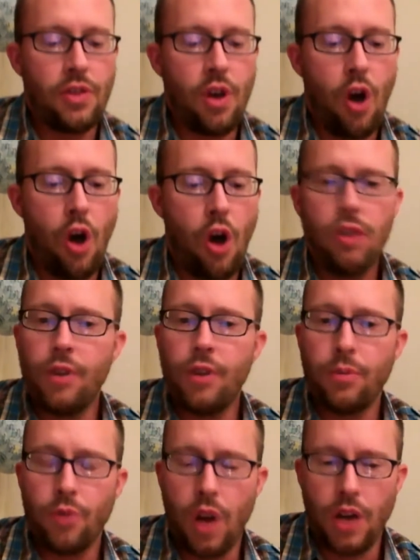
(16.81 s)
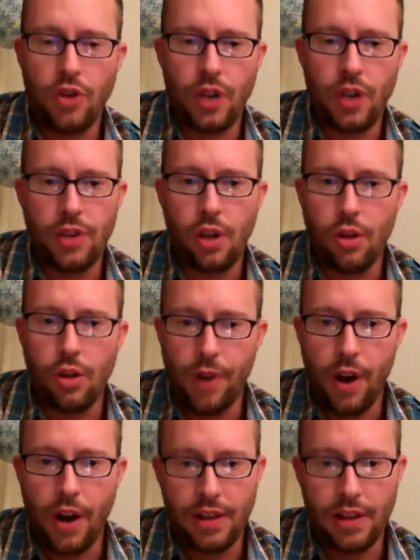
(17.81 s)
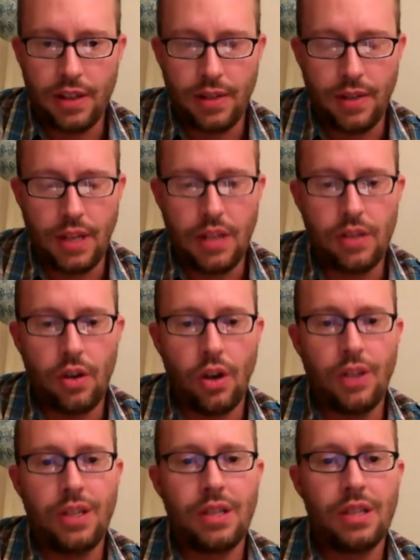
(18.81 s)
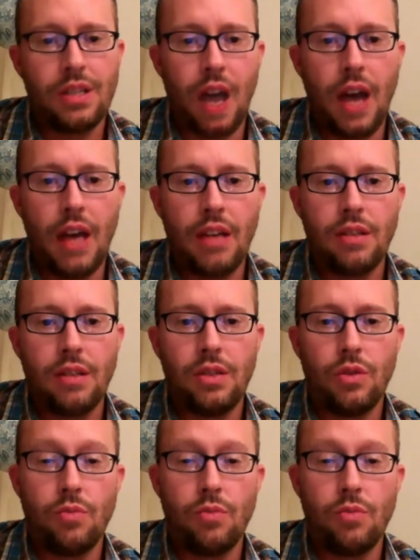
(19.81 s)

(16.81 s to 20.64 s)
all of our projects, all of our activities are designed to